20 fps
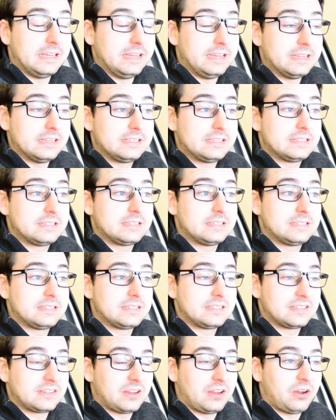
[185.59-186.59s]

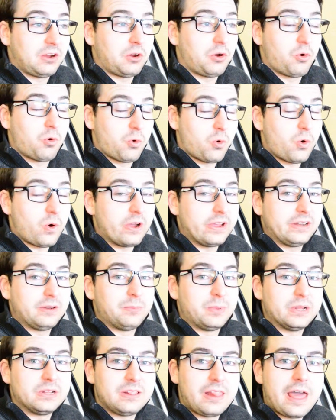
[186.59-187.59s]
it's quite a
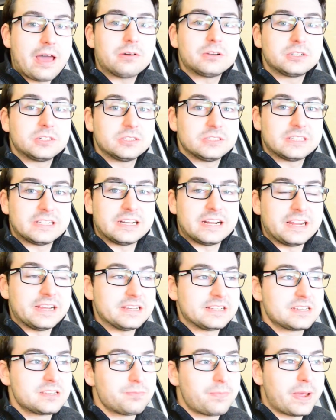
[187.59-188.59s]
bit louder than I
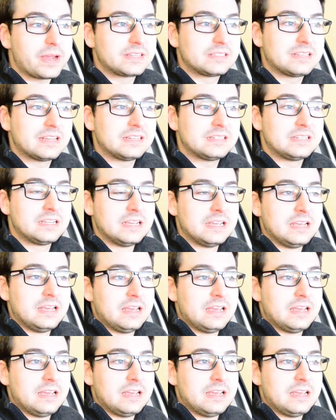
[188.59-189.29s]
expected,